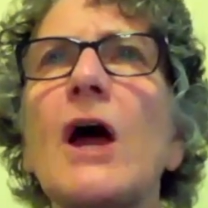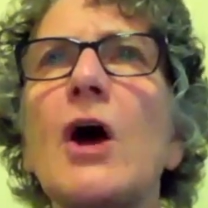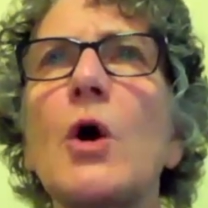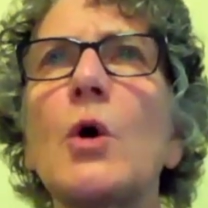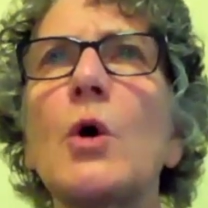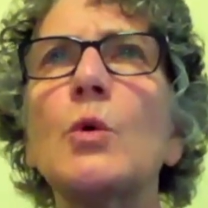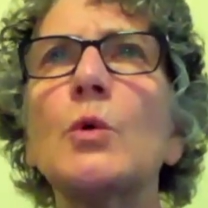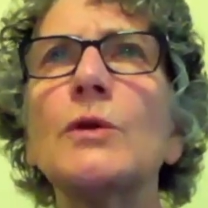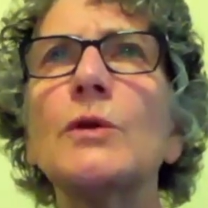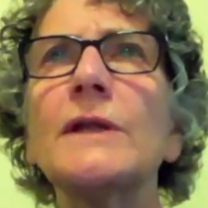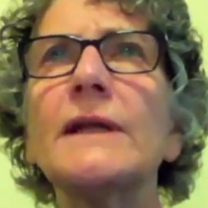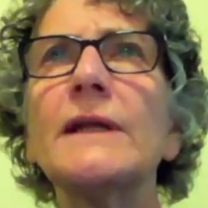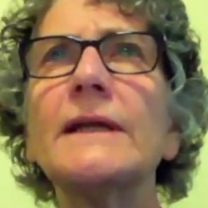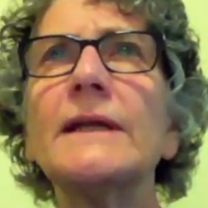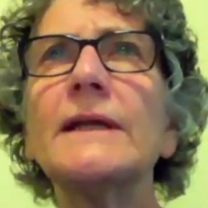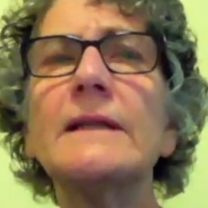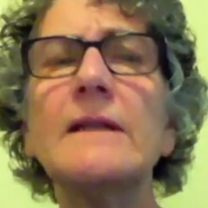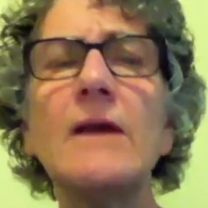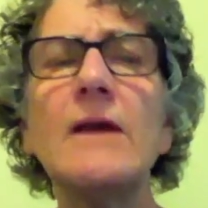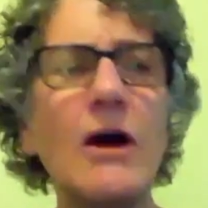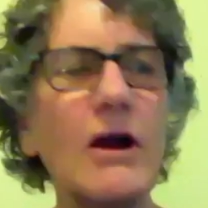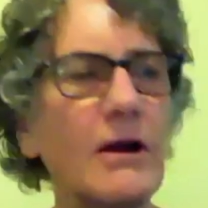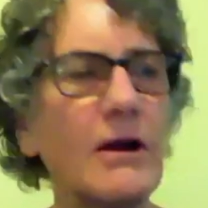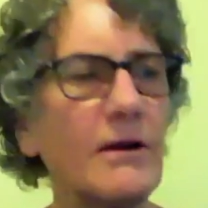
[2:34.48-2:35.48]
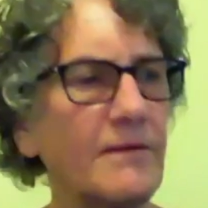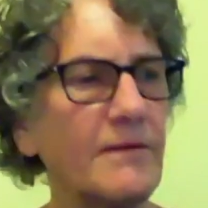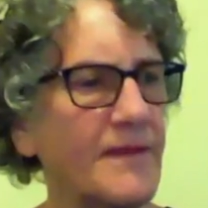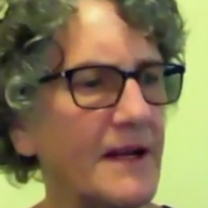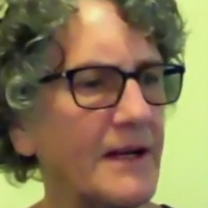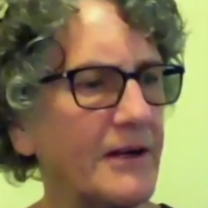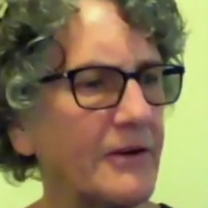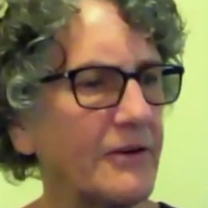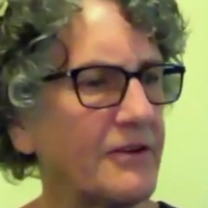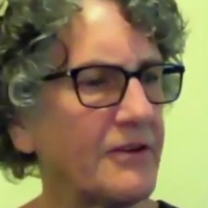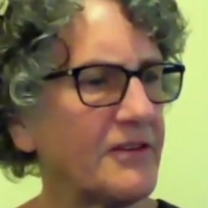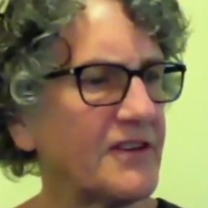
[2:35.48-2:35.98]
holding our
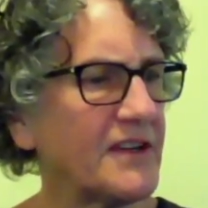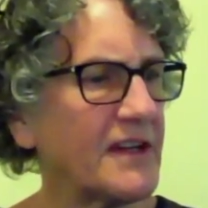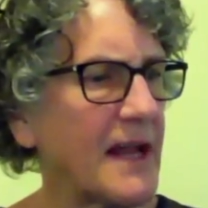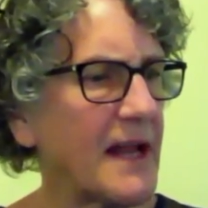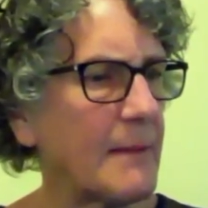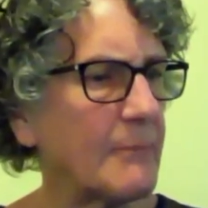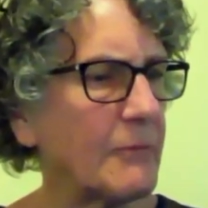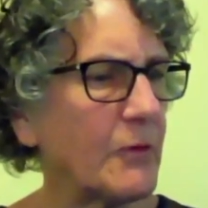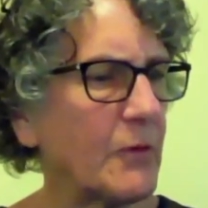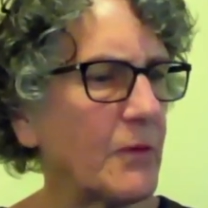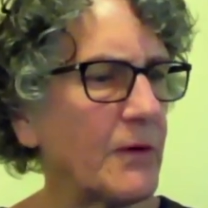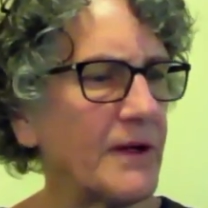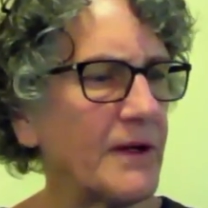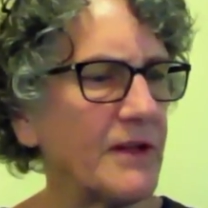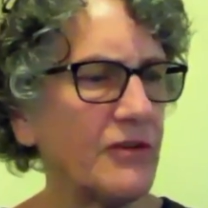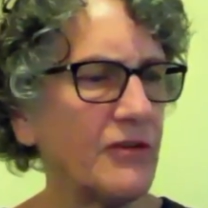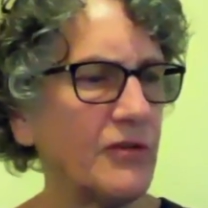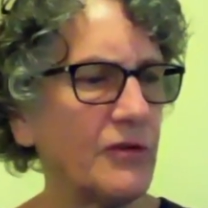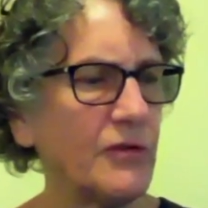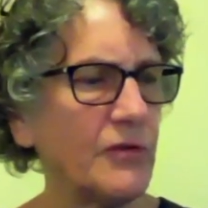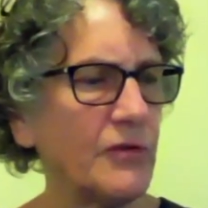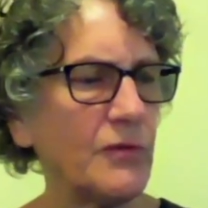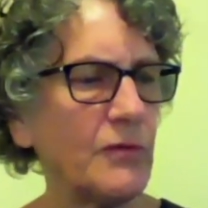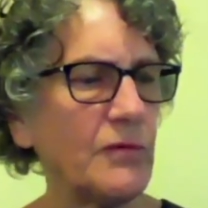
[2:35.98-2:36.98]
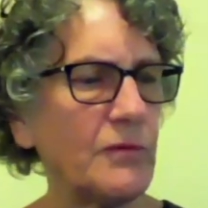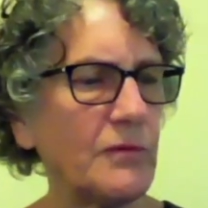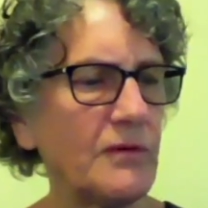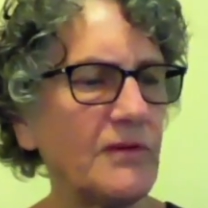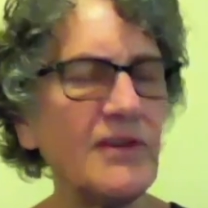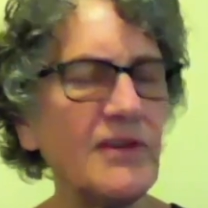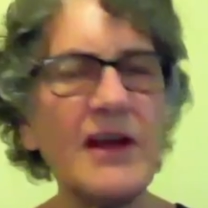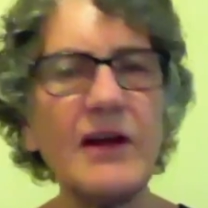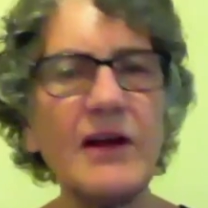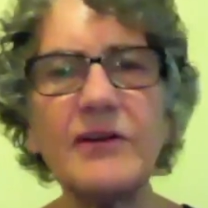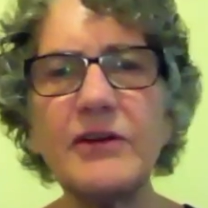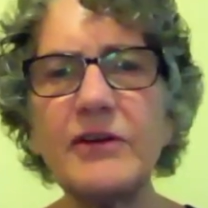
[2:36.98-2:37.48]
fingers, and I'm going to
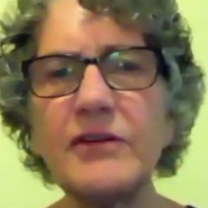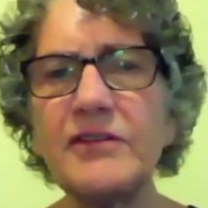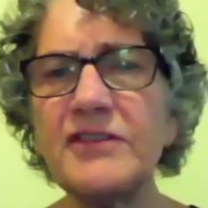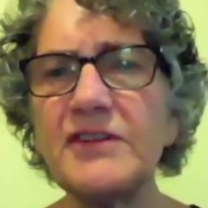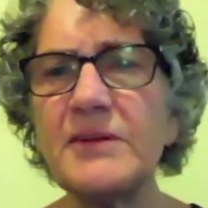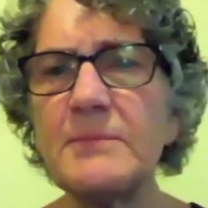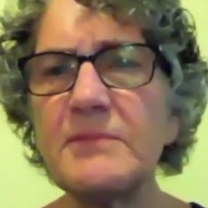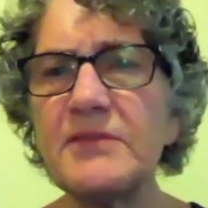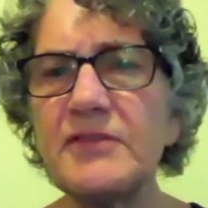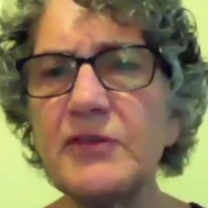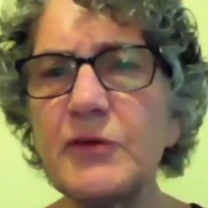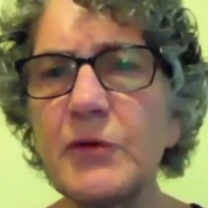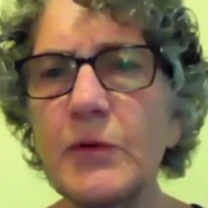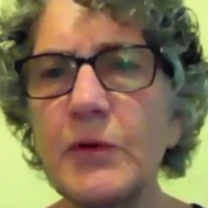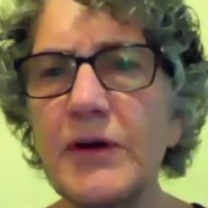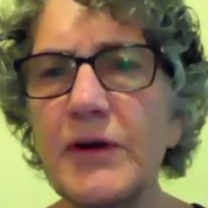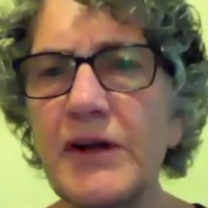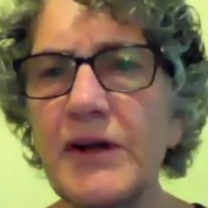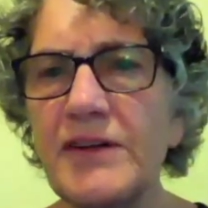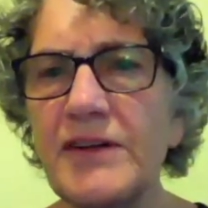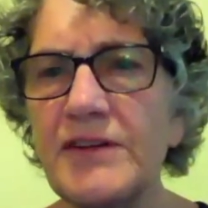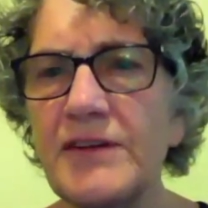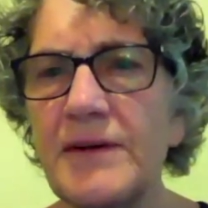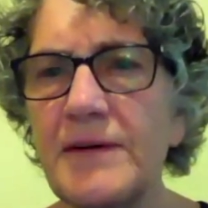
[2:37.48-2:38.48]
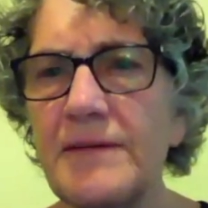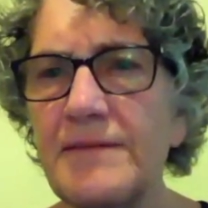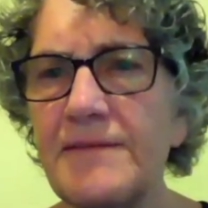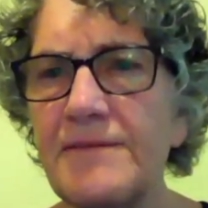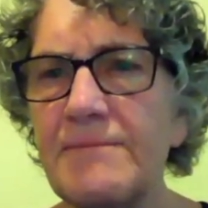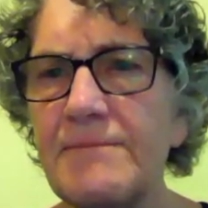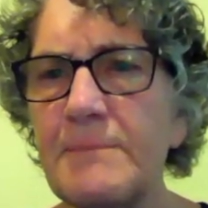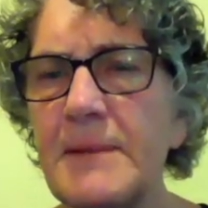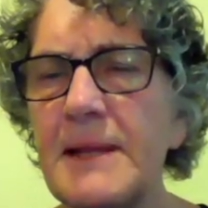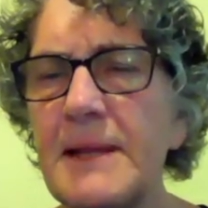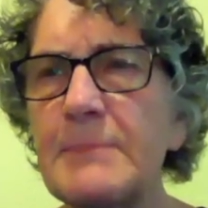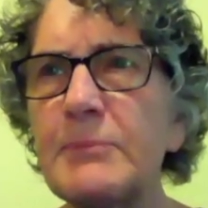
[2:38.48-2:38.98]
tell you some stories of
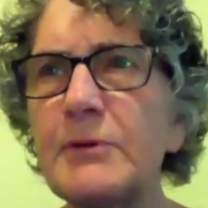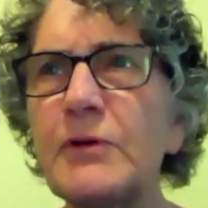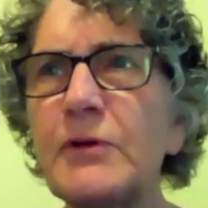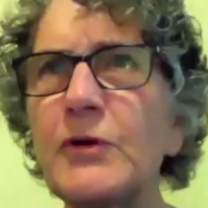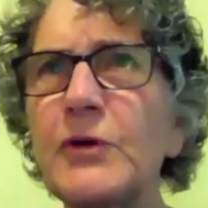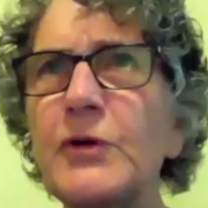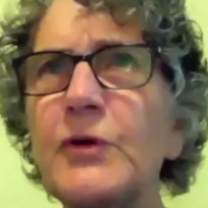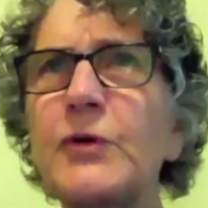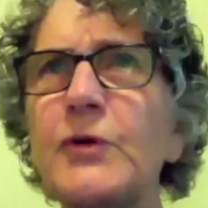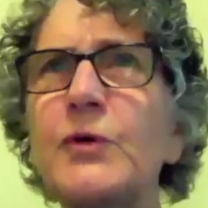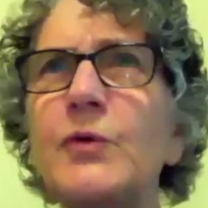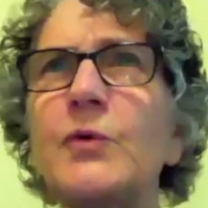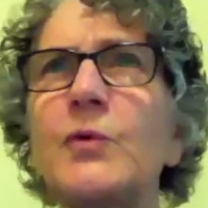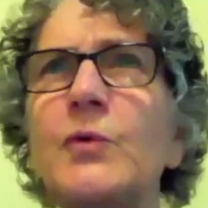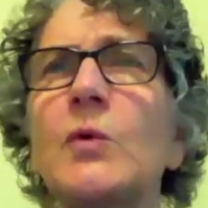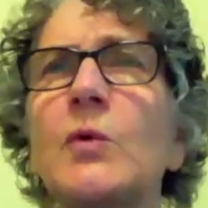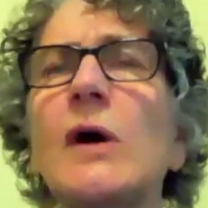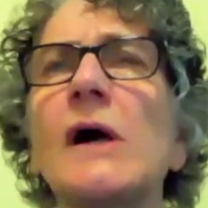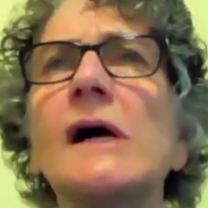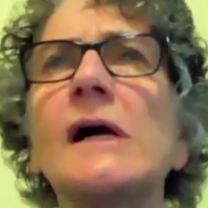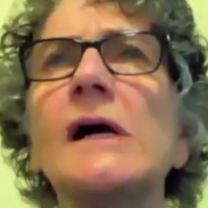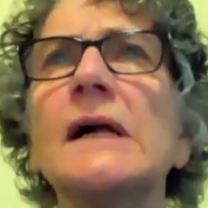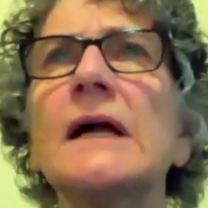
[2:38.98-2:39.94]
people who